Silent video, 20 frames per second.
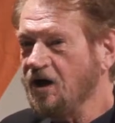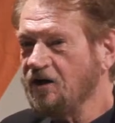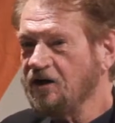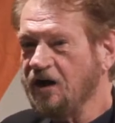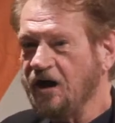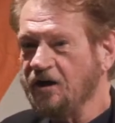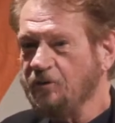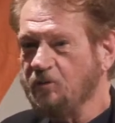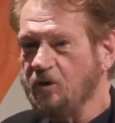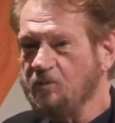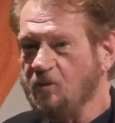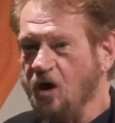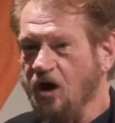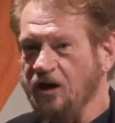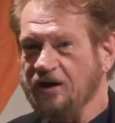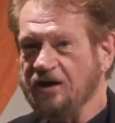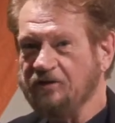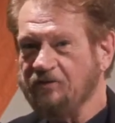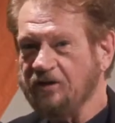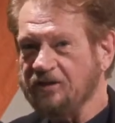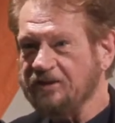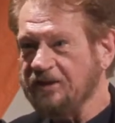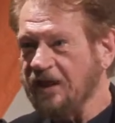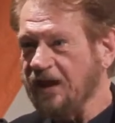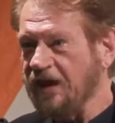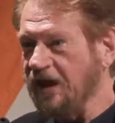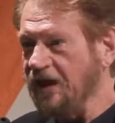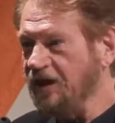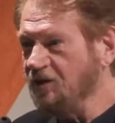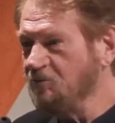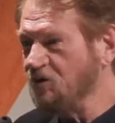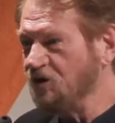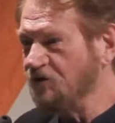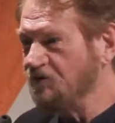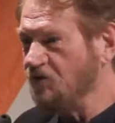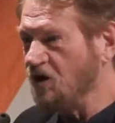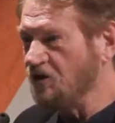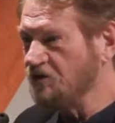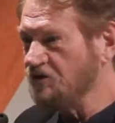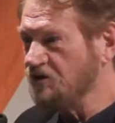Okay, we might leave it there and move
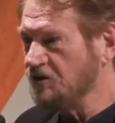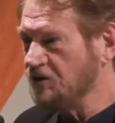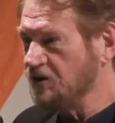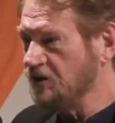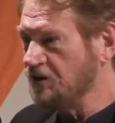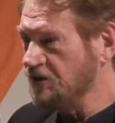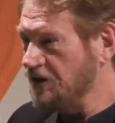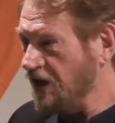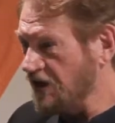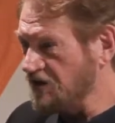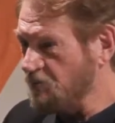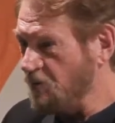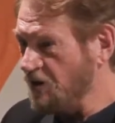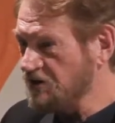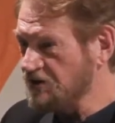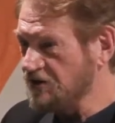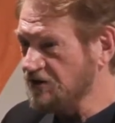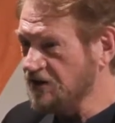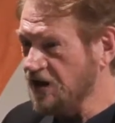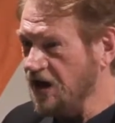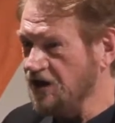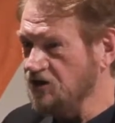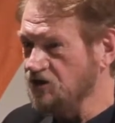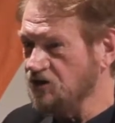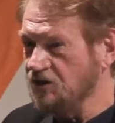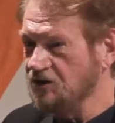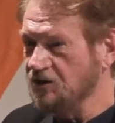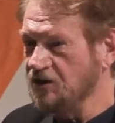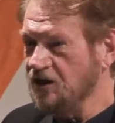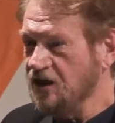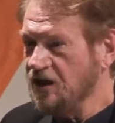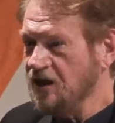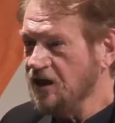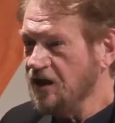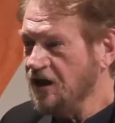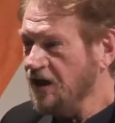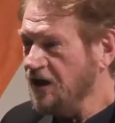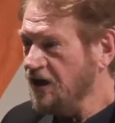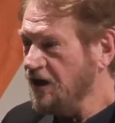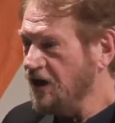on to the next presentation.
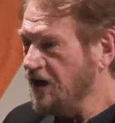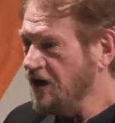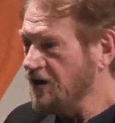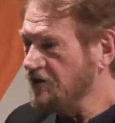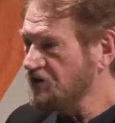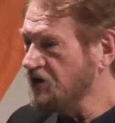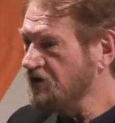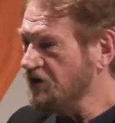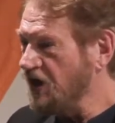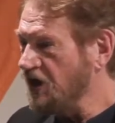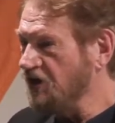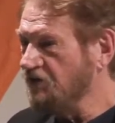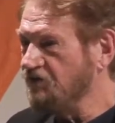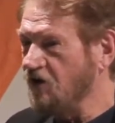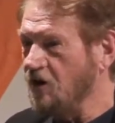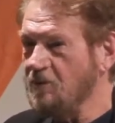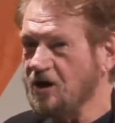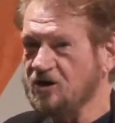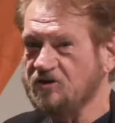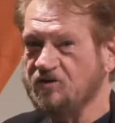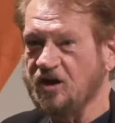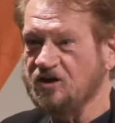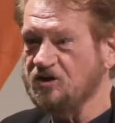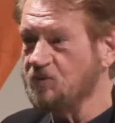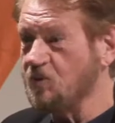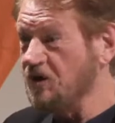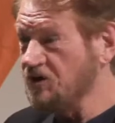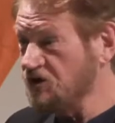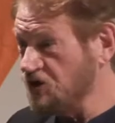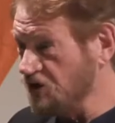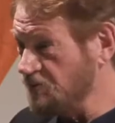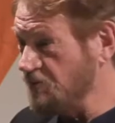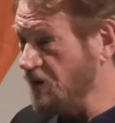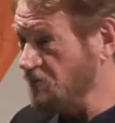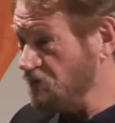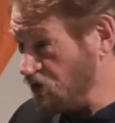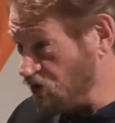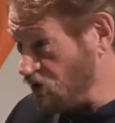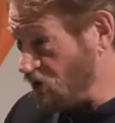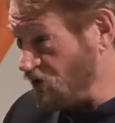Uh, so thank you very much for those questions.
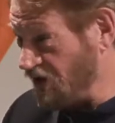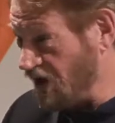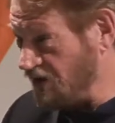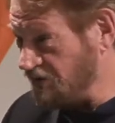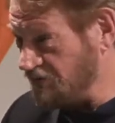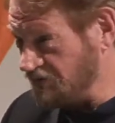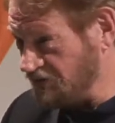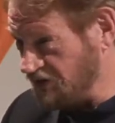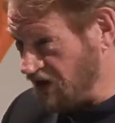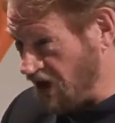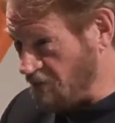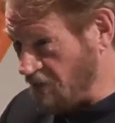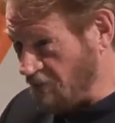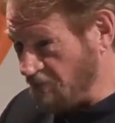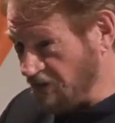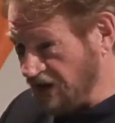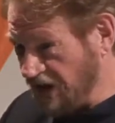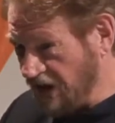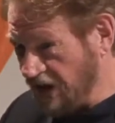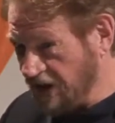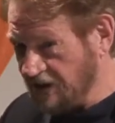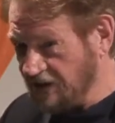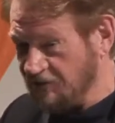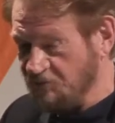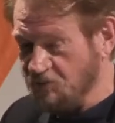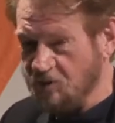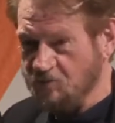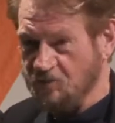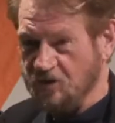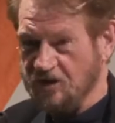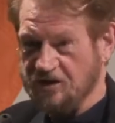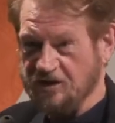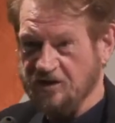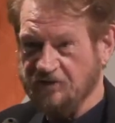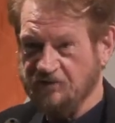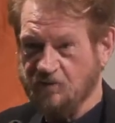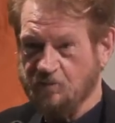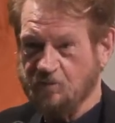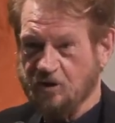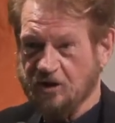I'm sure they'll come up again when we hear
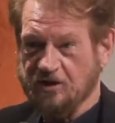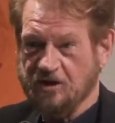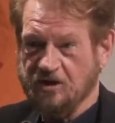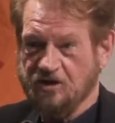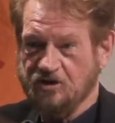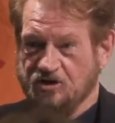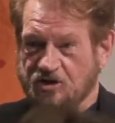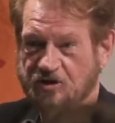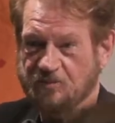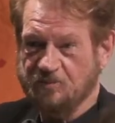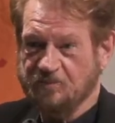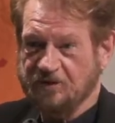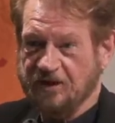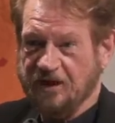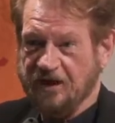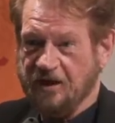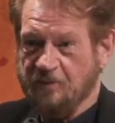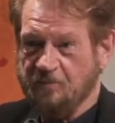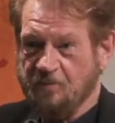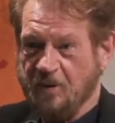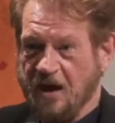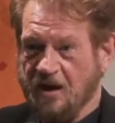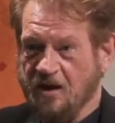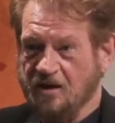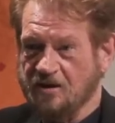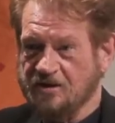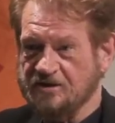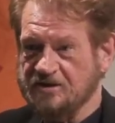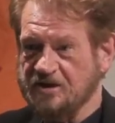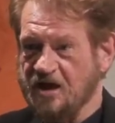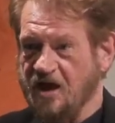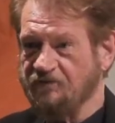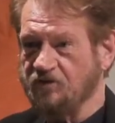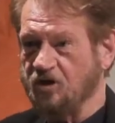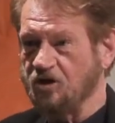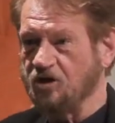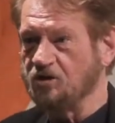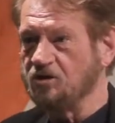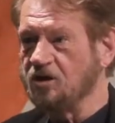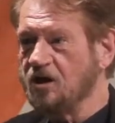from the Kinship Care panel this
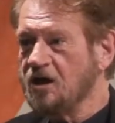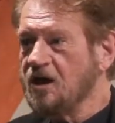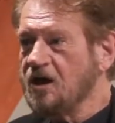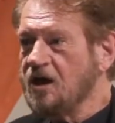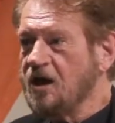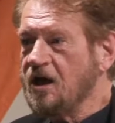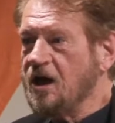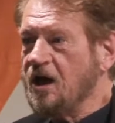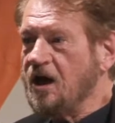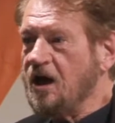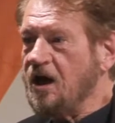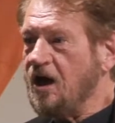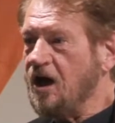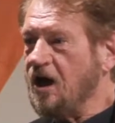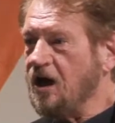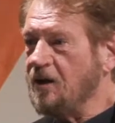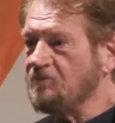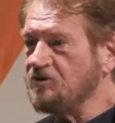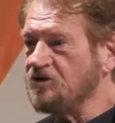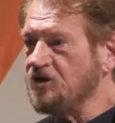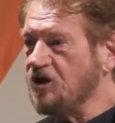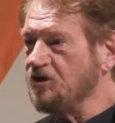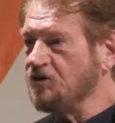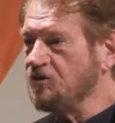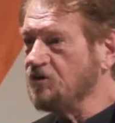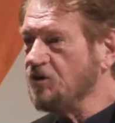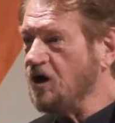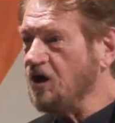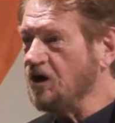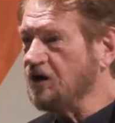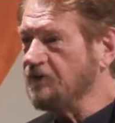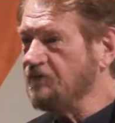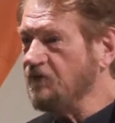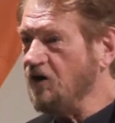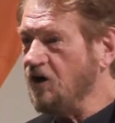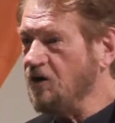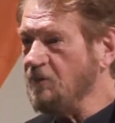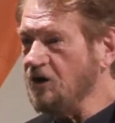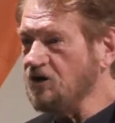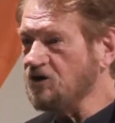afternoon. Um, so I'd
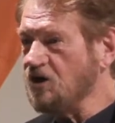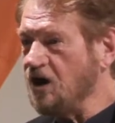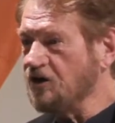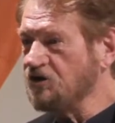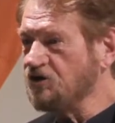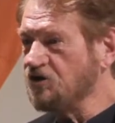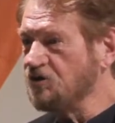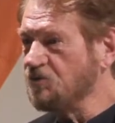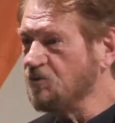very much like to